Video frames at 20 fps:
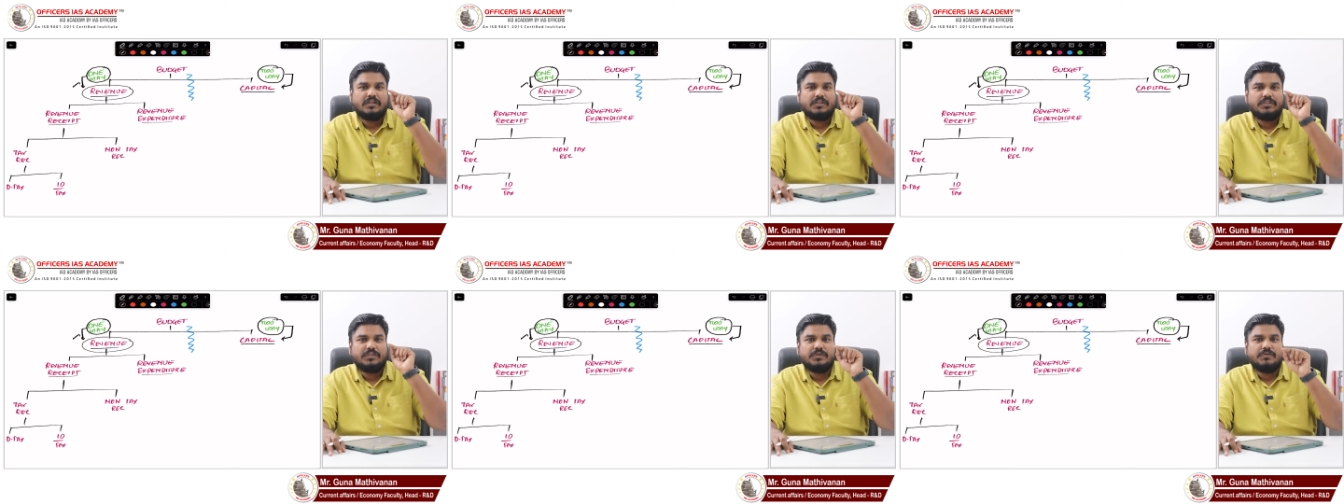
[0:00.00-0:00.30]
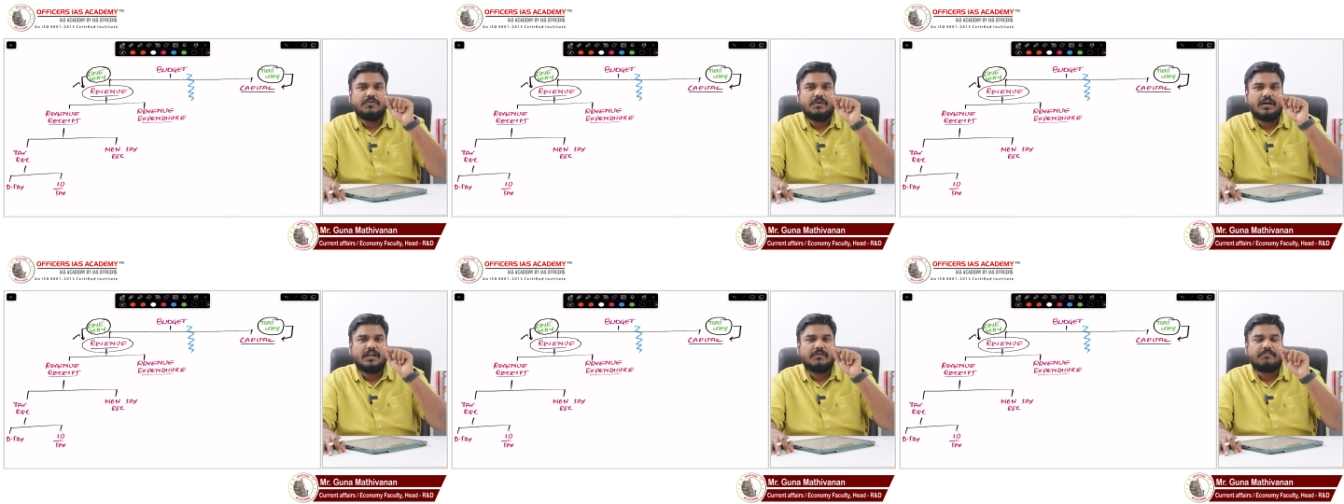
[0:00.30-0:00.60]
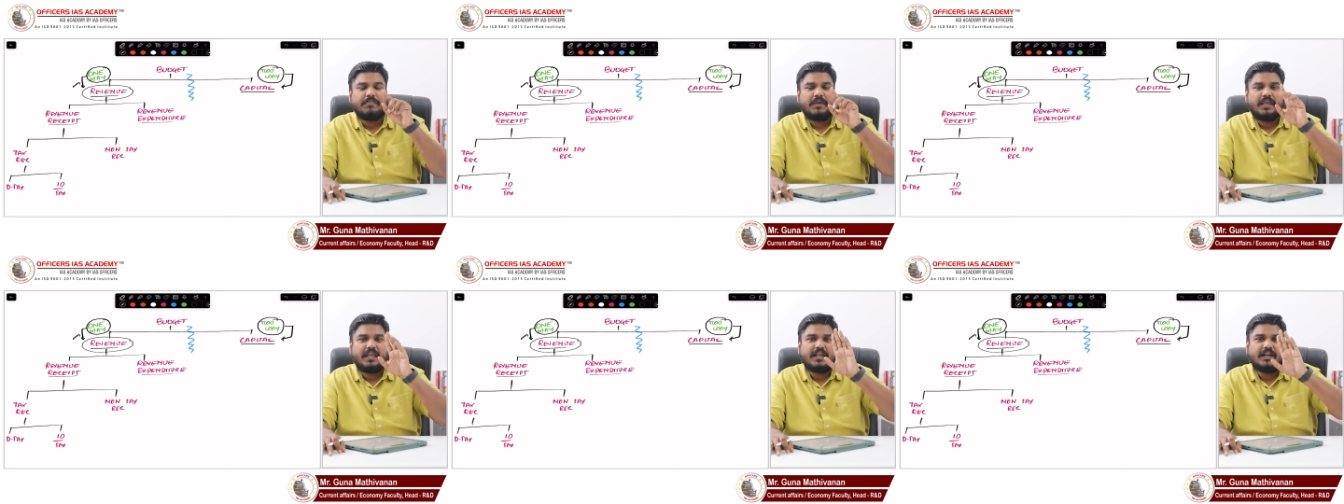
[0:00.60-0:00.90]
You are
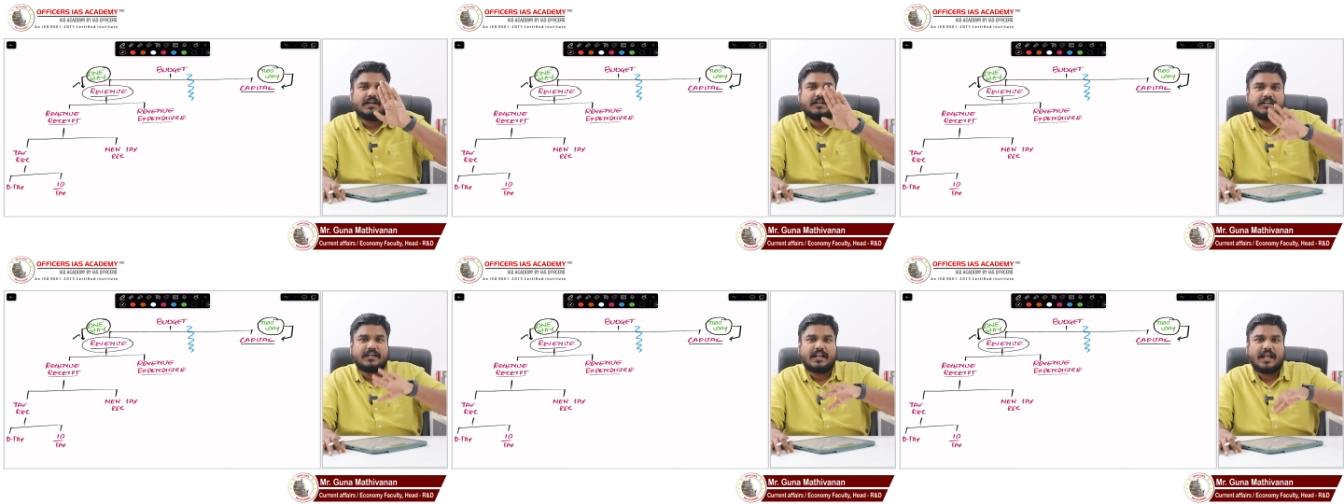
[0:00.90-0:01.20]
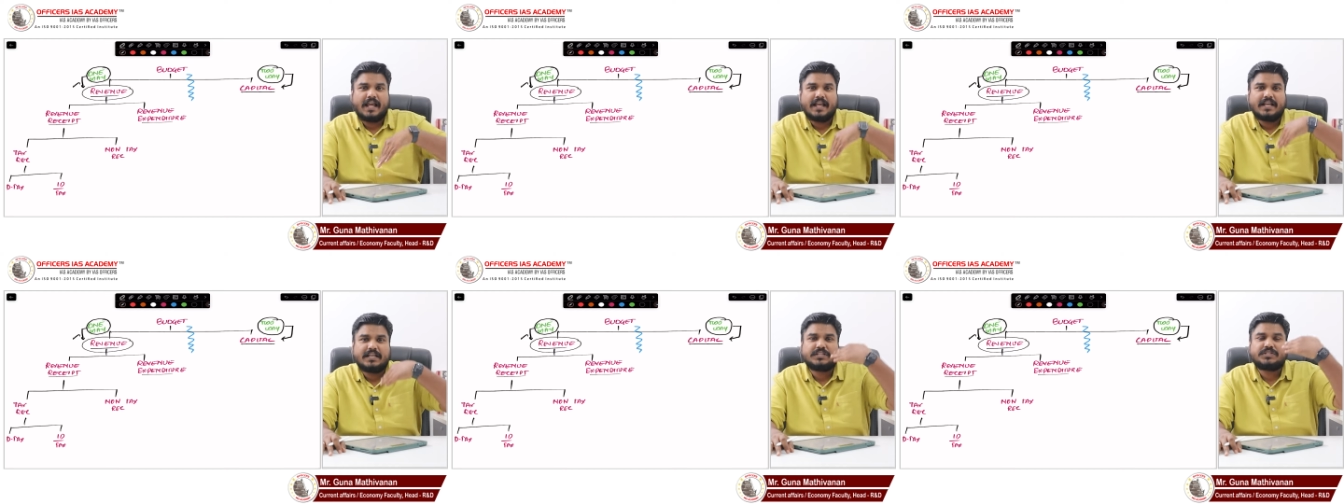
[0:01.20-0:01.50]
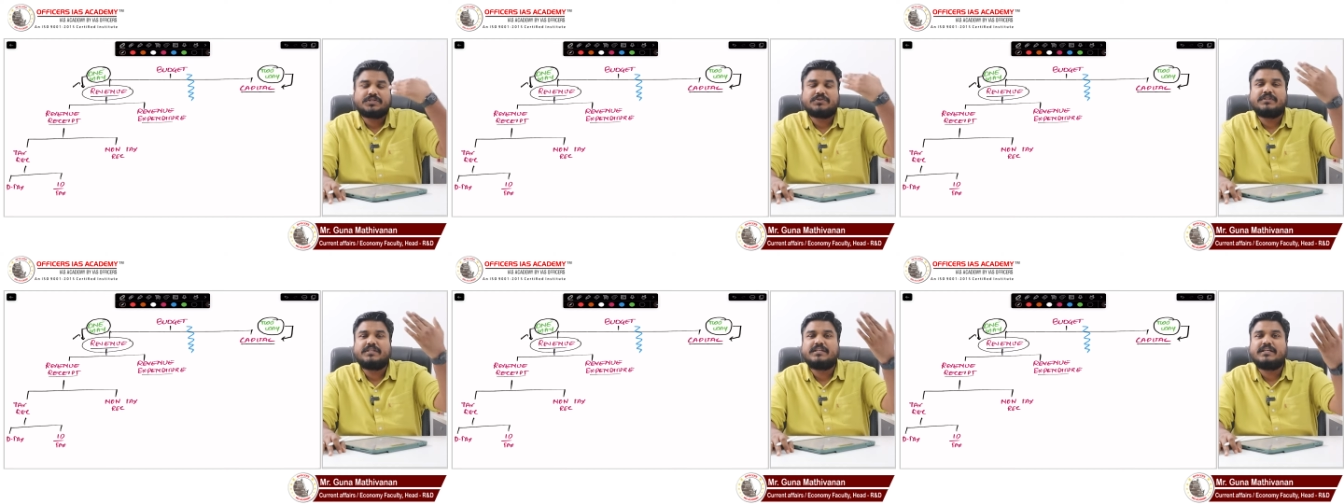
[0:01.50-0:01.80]
paying tax
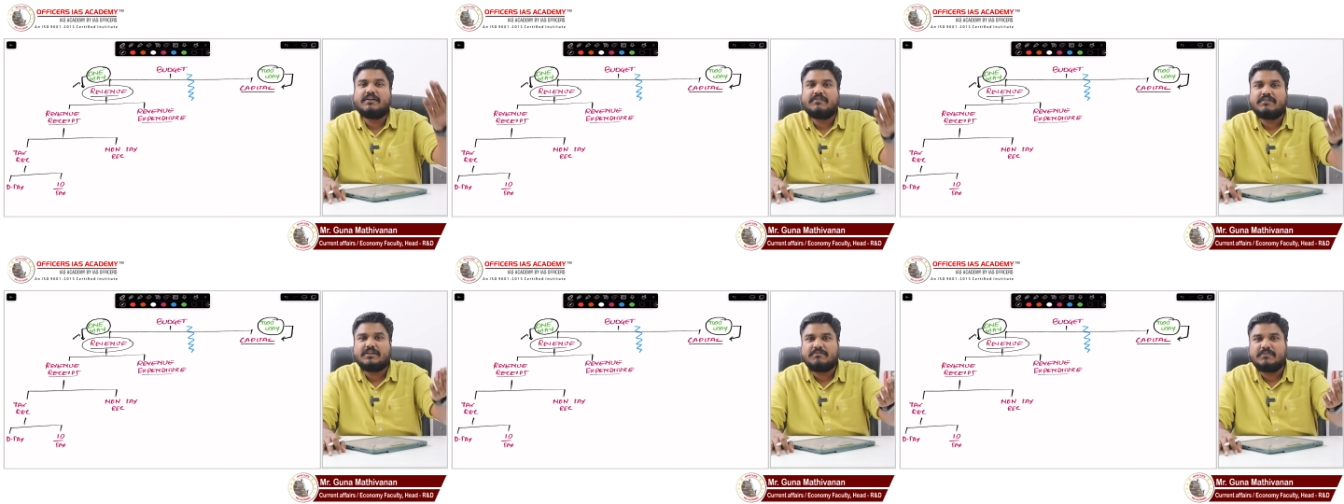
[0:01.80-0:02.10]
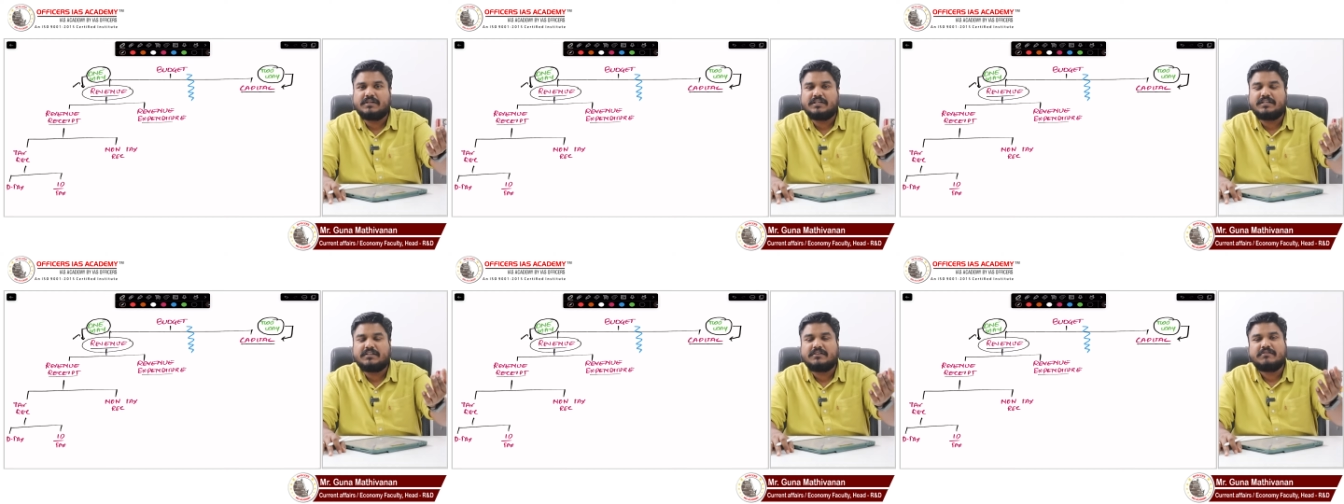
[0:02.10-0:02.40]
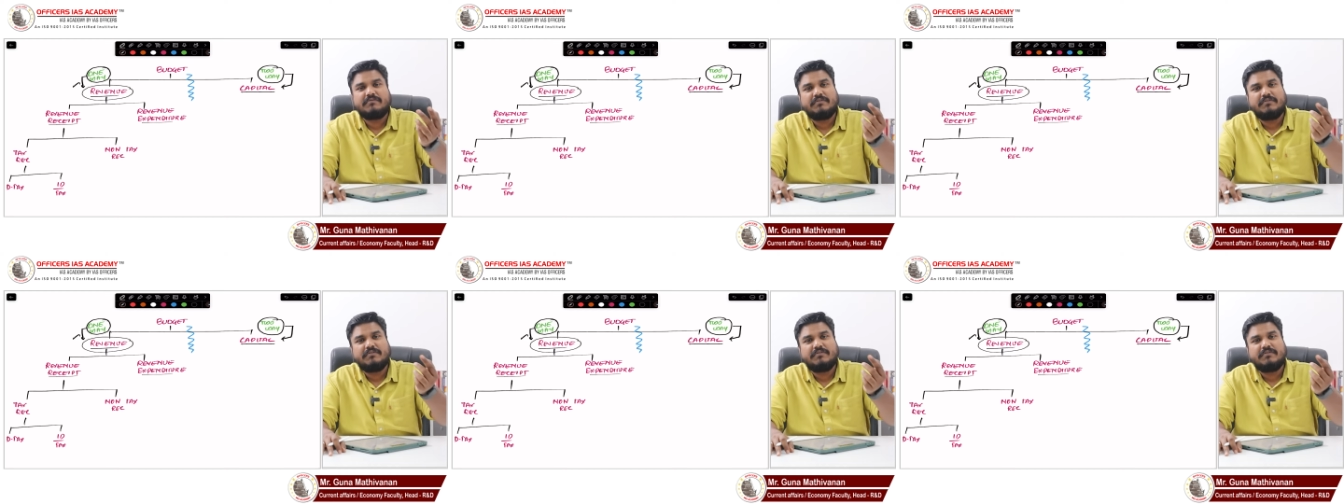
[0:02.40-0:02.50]
to the government.